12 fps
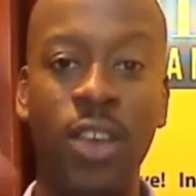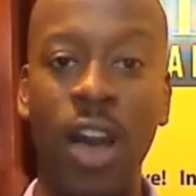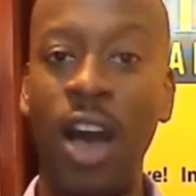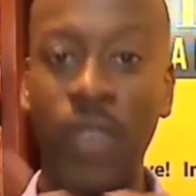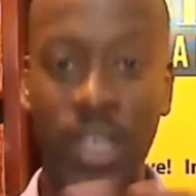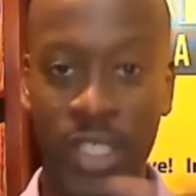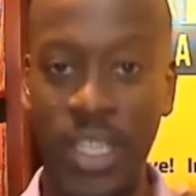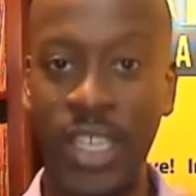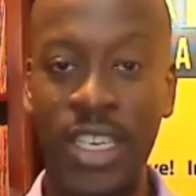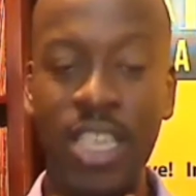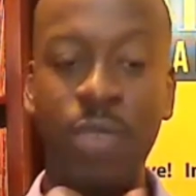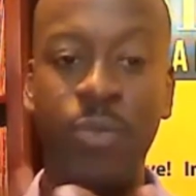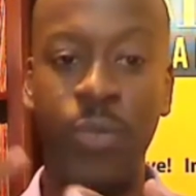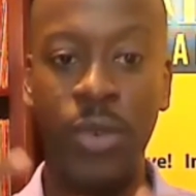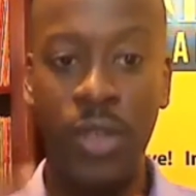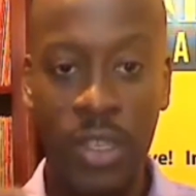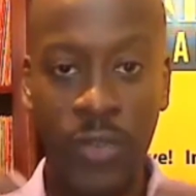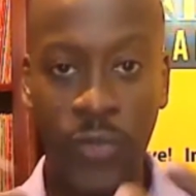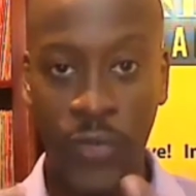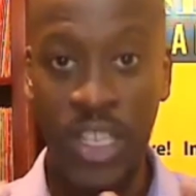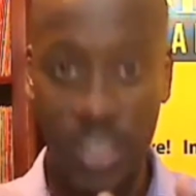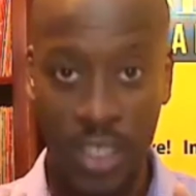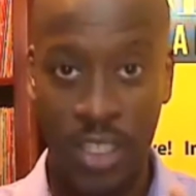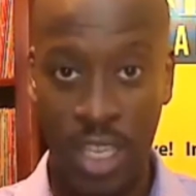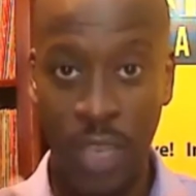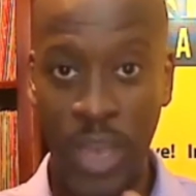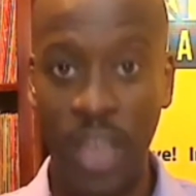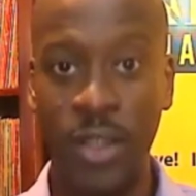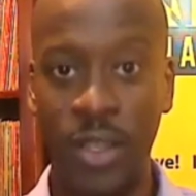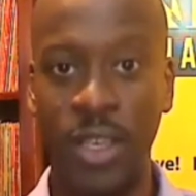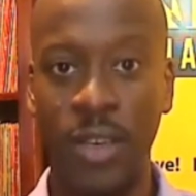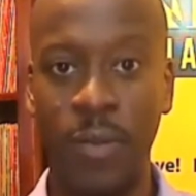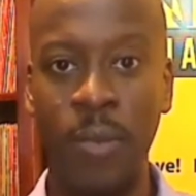obviously keep fit, keep healthy.